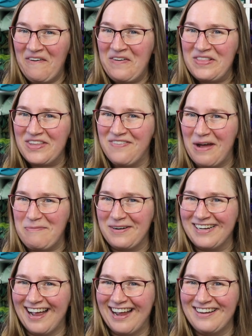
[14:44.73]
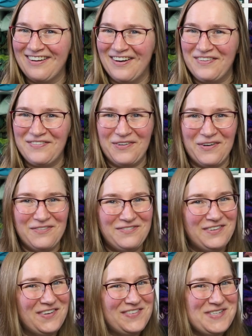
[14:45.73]
all of the fabric I got for
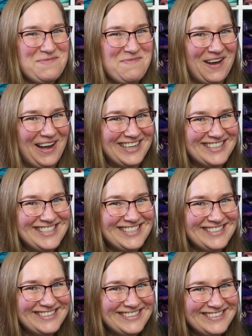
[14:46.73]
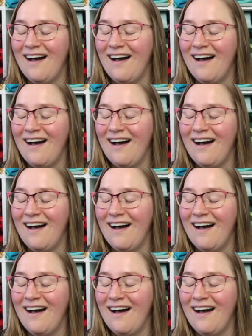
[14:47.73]
50 bucks.